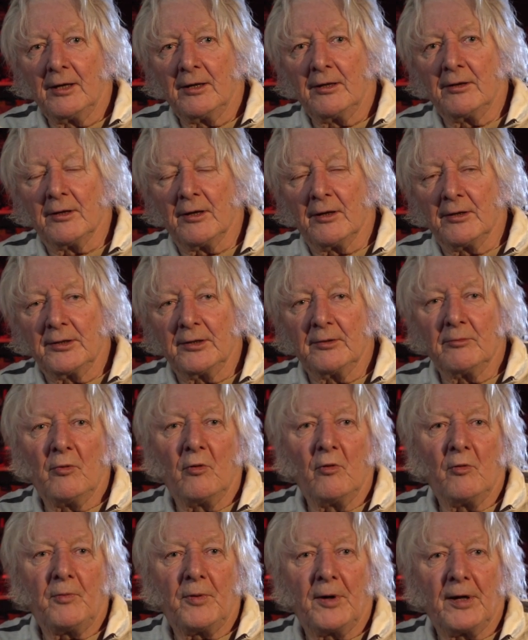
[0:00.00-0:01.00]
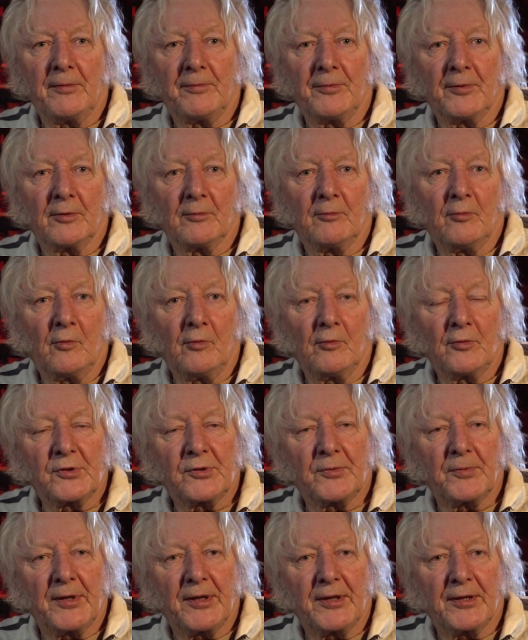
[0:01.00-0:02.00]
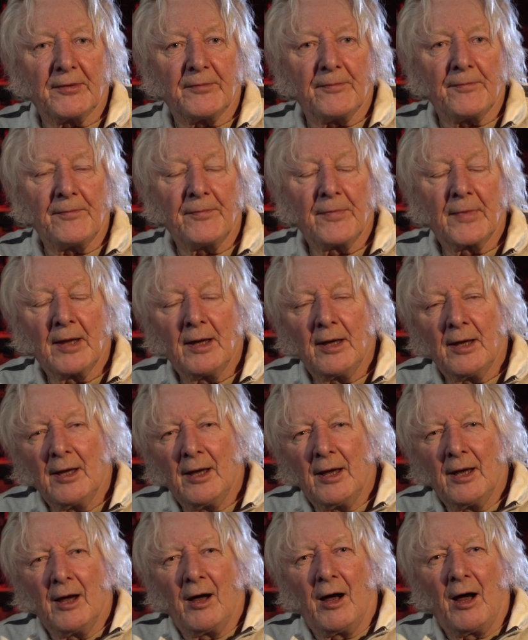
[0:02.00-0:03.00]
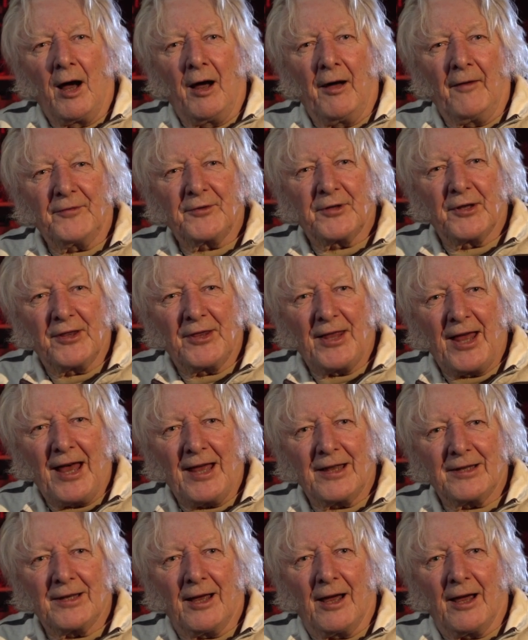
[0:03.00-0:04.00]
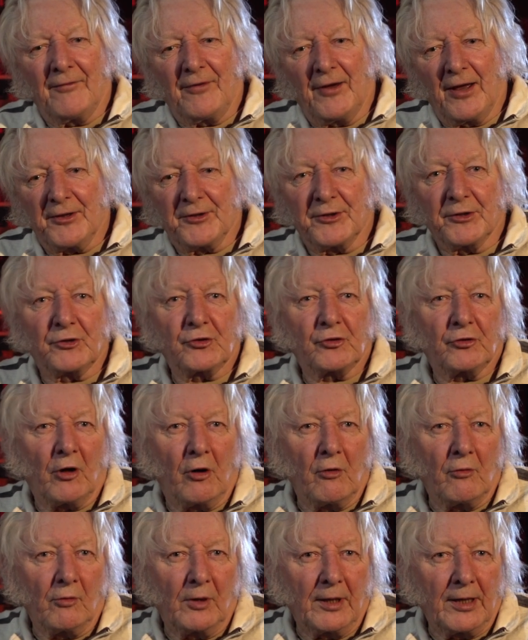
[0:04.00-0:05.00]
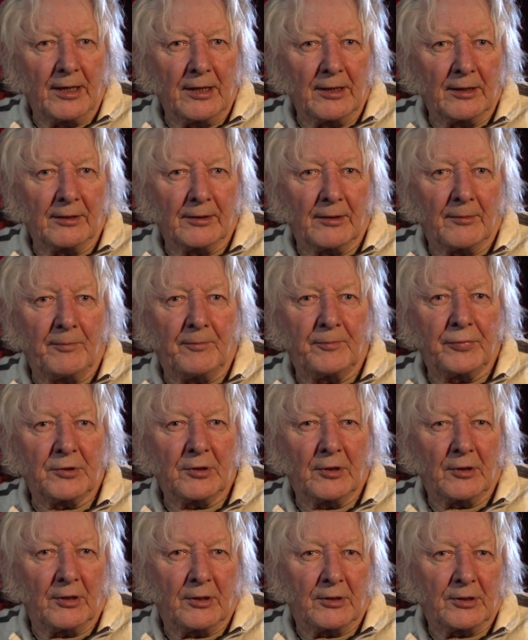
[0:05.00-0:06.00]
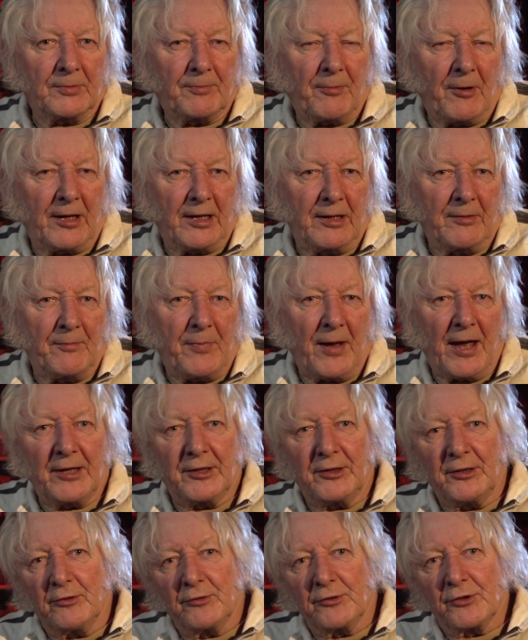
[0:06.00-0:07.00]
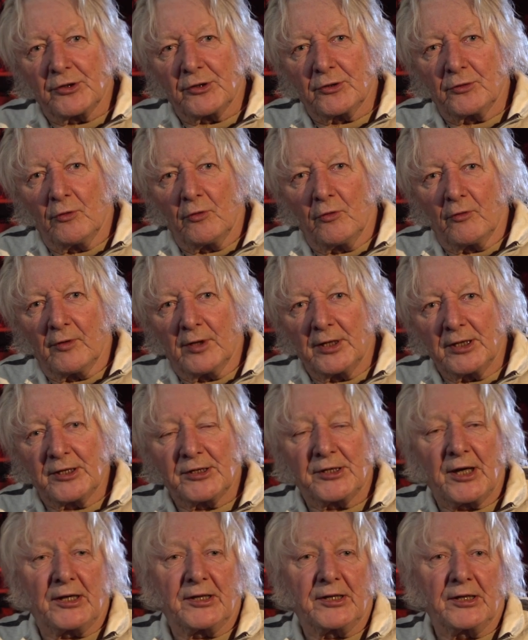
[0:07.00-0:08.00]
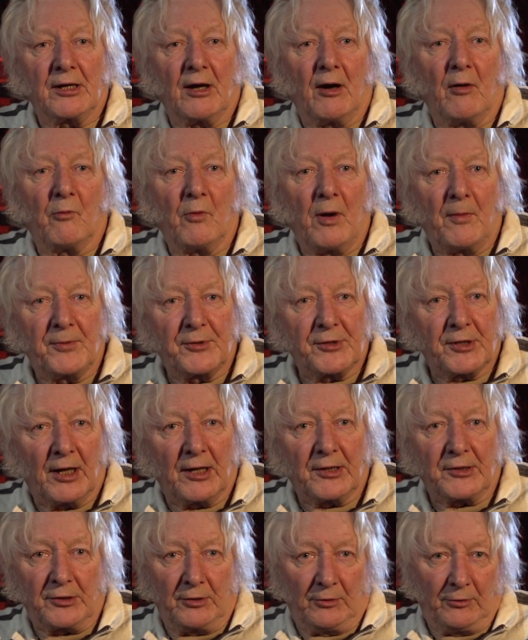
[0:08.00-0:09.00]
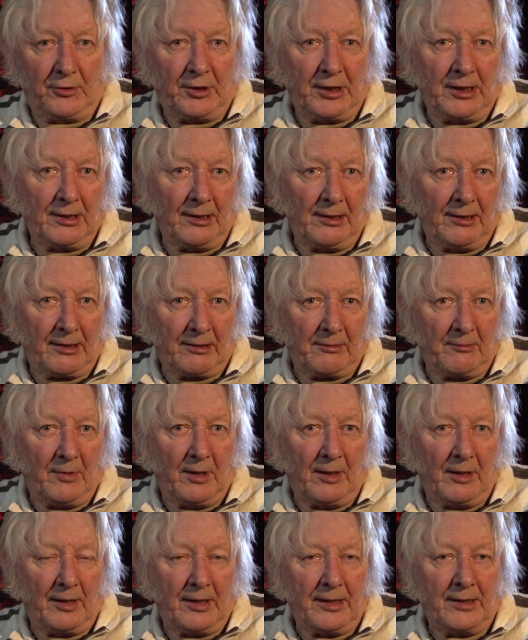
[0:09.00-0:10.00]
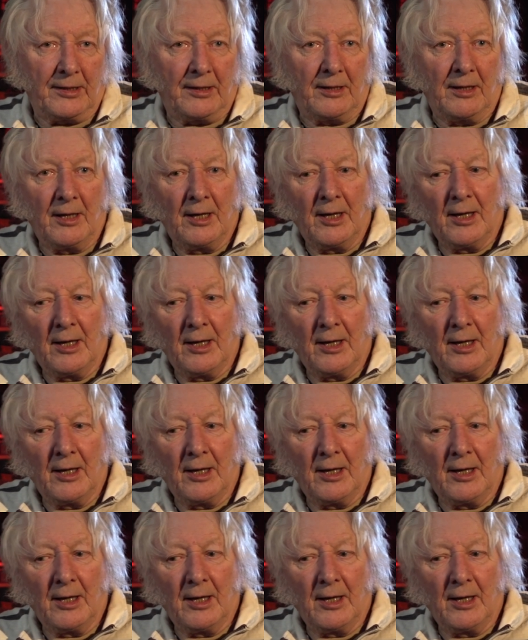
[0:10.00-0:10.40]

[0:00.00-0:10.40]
You know, and you wallpaper the walls with them. After that, I've had the trolling, the spreading bad news stories, setting up websites looking like mine,